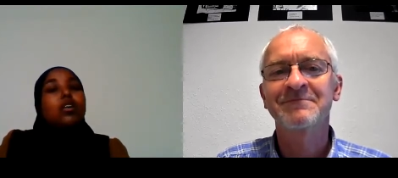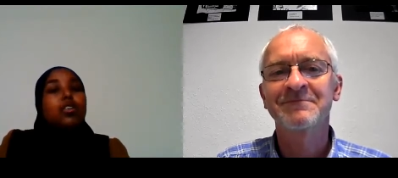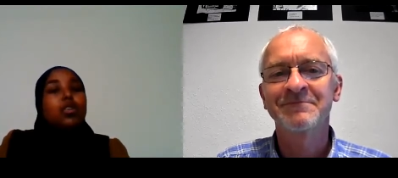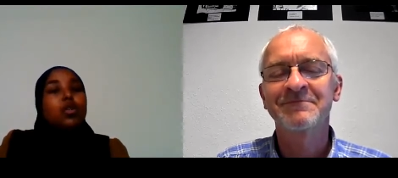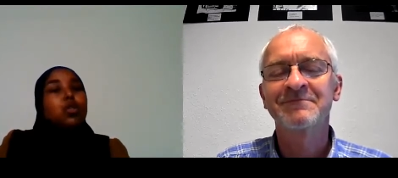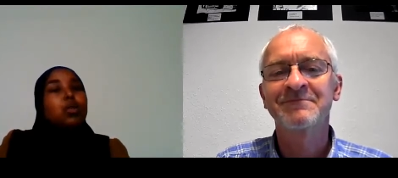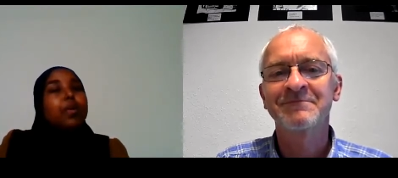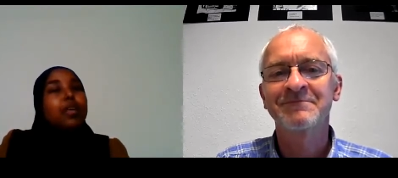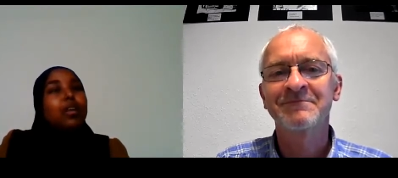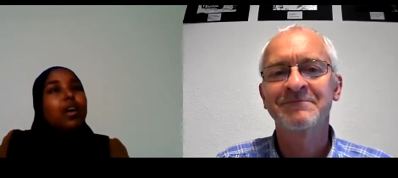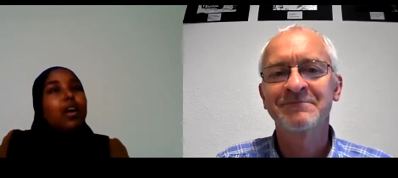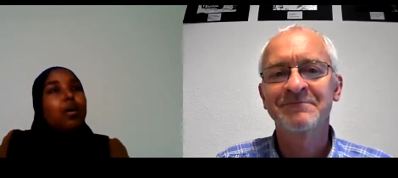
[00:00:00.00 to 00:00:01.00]
Speaker 1: You know, to
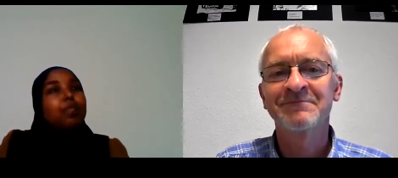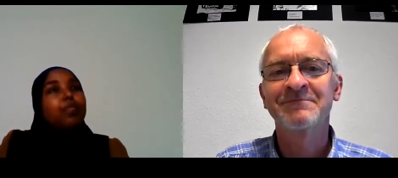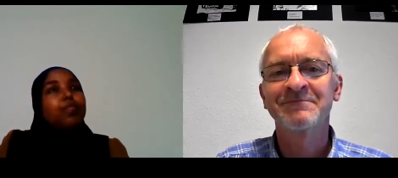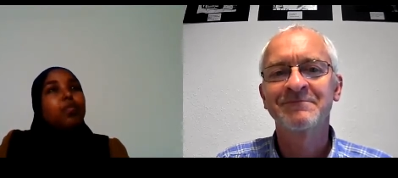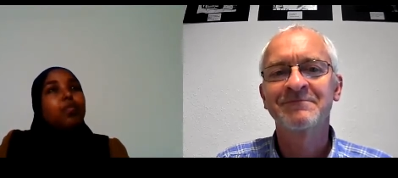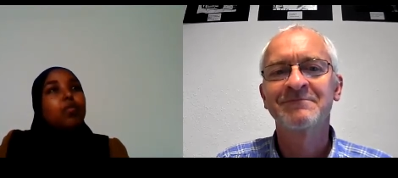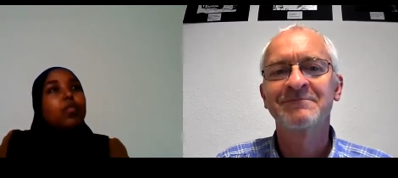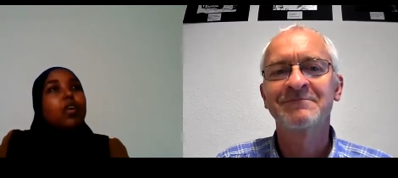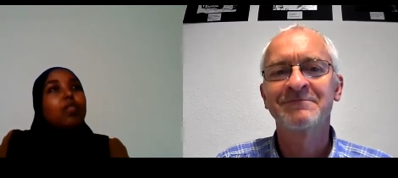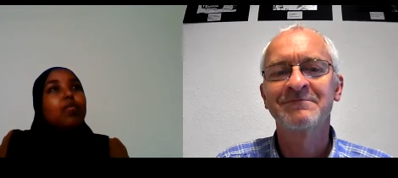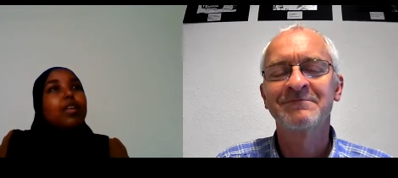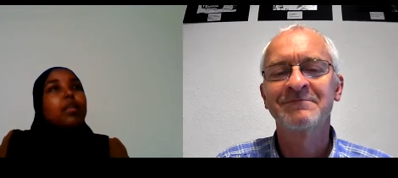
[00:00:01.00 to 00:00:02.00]
be um,
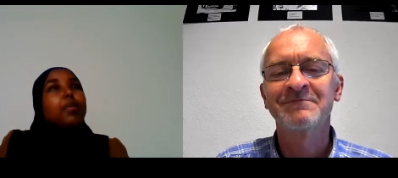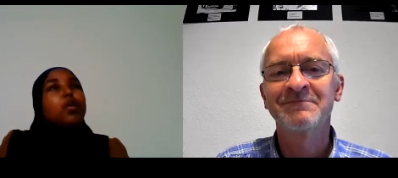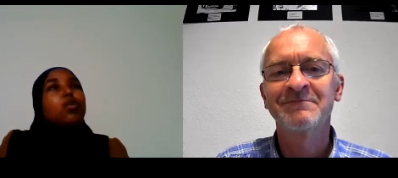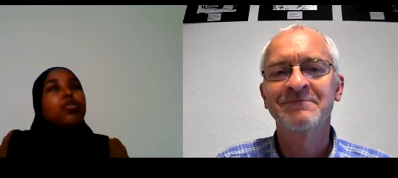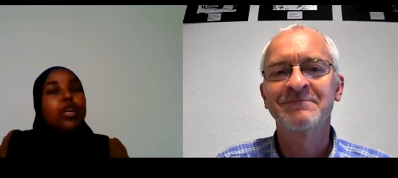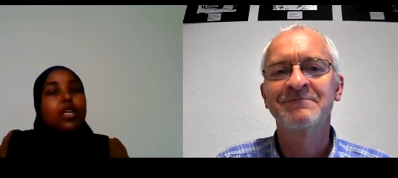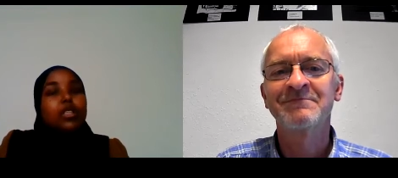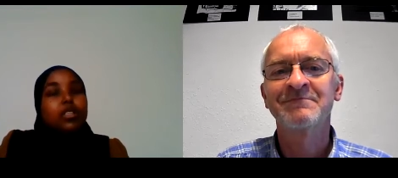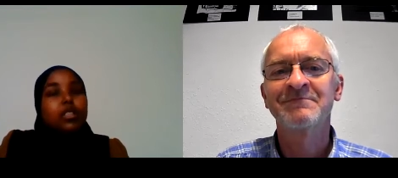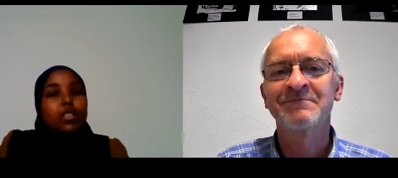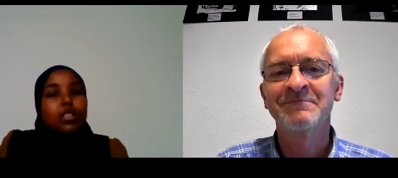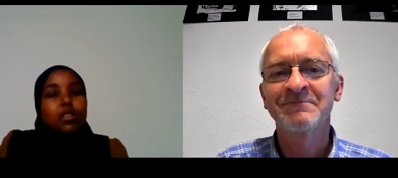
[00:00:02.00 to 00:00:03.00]
rather be
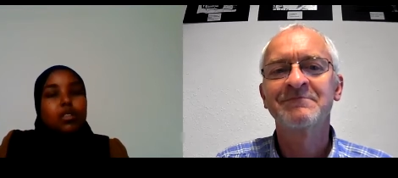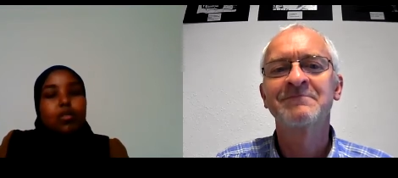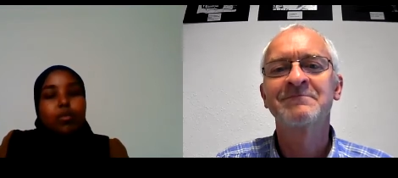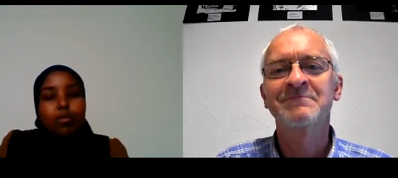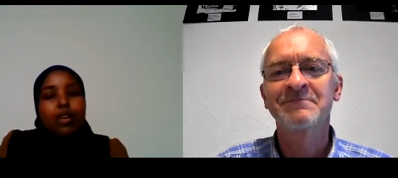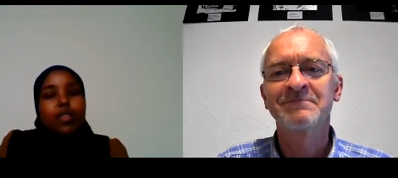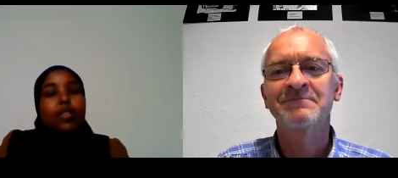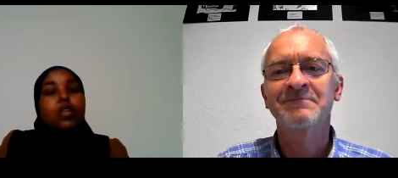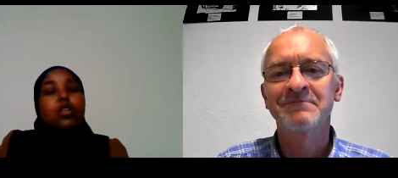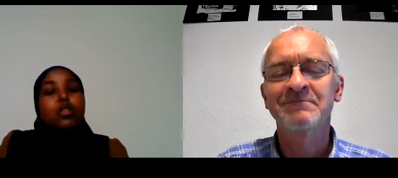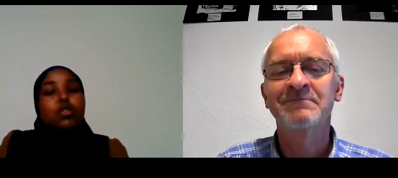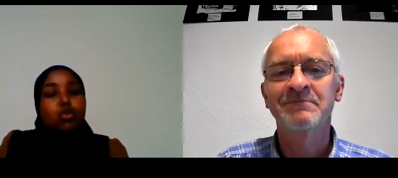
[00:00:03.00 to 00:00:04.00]
creators rather than
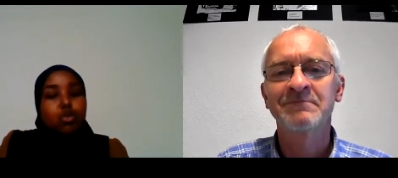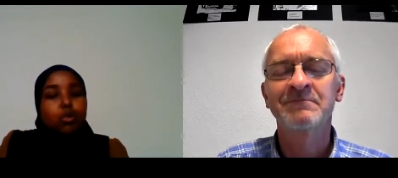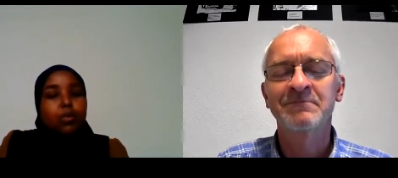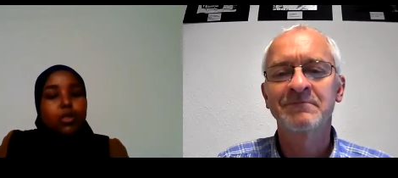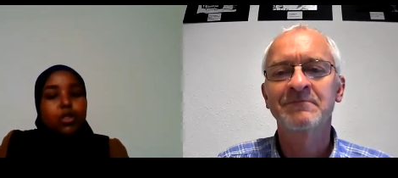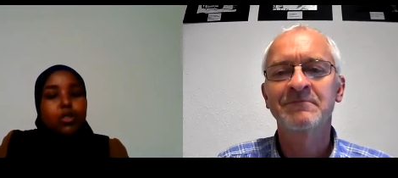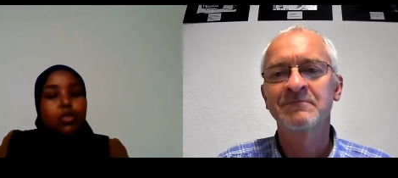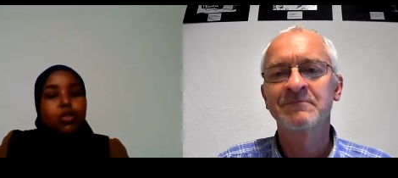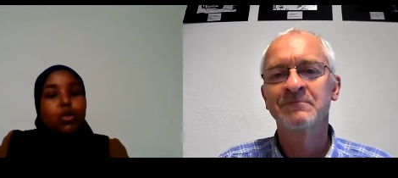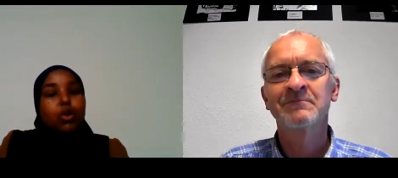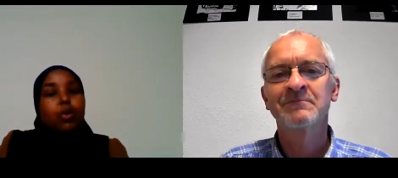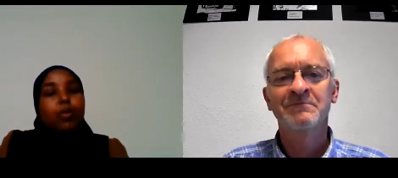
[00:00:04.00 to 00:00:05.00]
consumers.
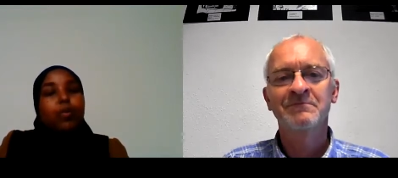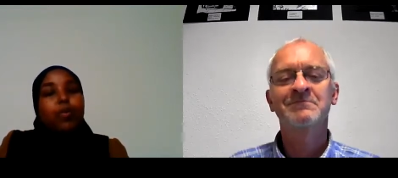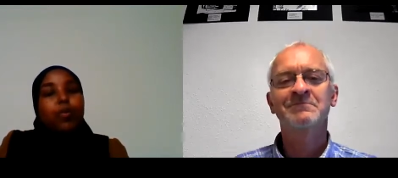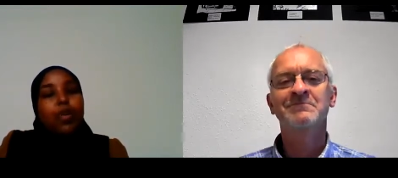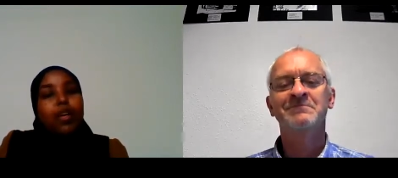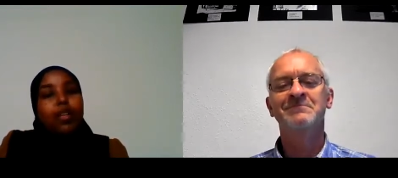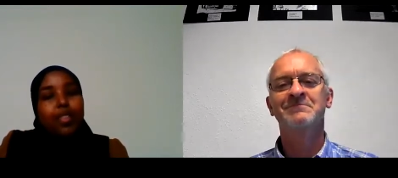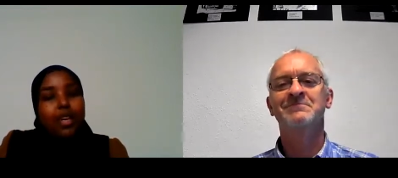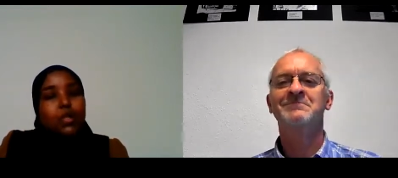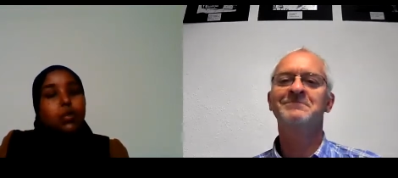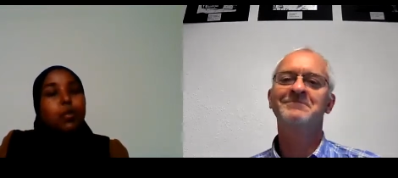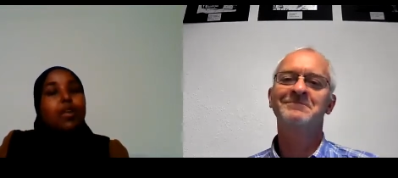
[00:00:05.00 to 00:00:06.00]
So
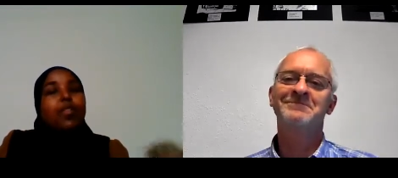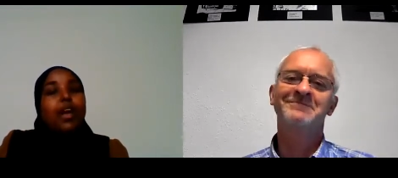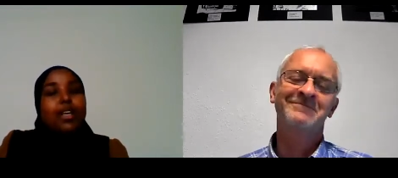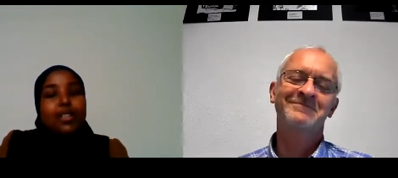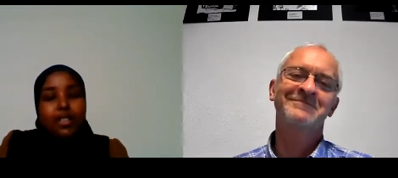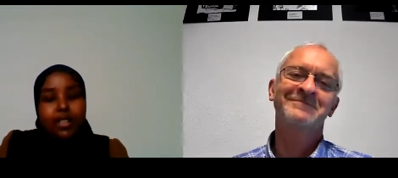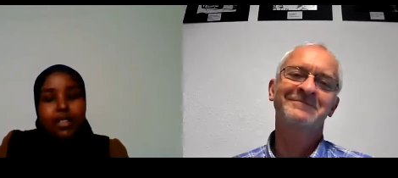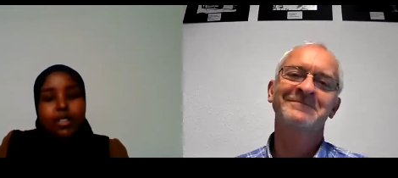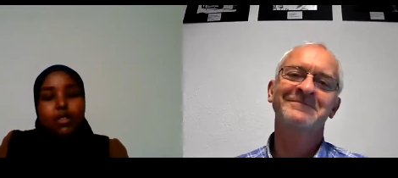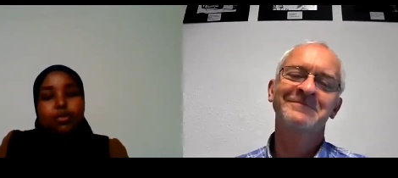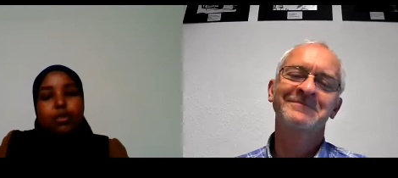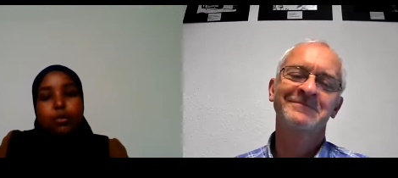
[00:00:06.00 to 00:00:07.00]
that's where the
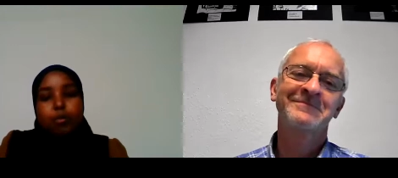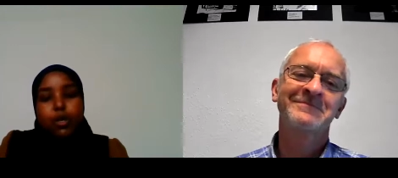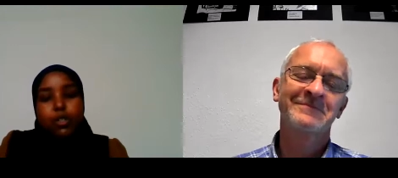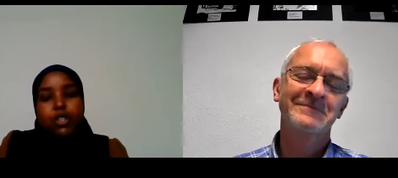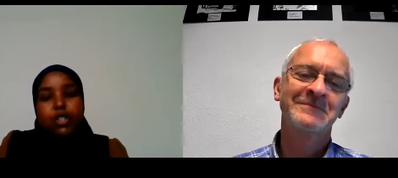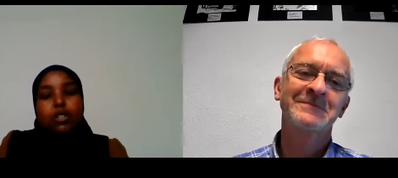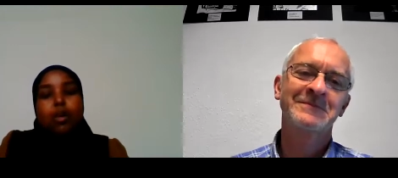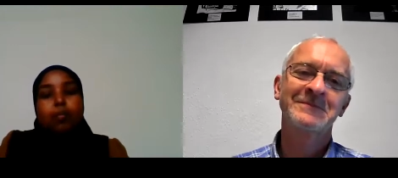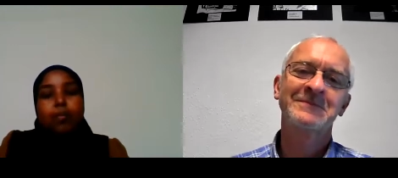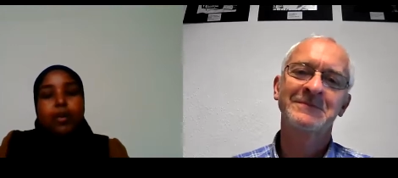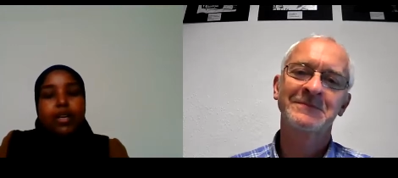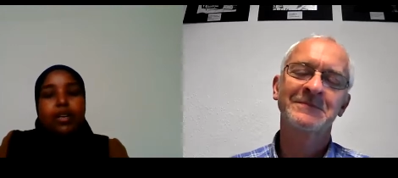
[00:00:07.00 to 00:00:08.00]
ideas for the projects are
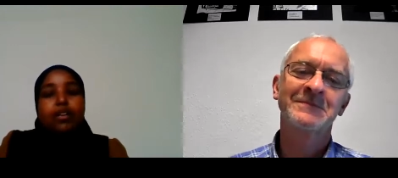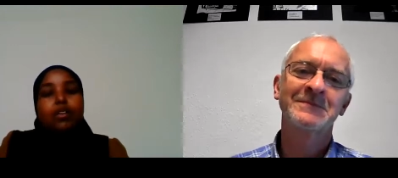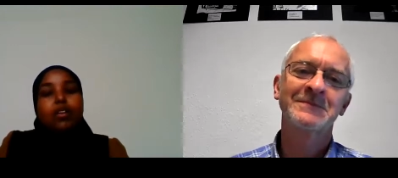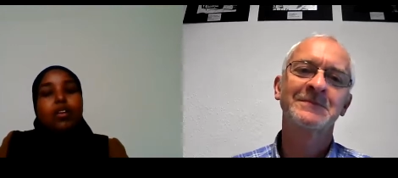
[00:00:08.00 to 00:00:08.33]
made.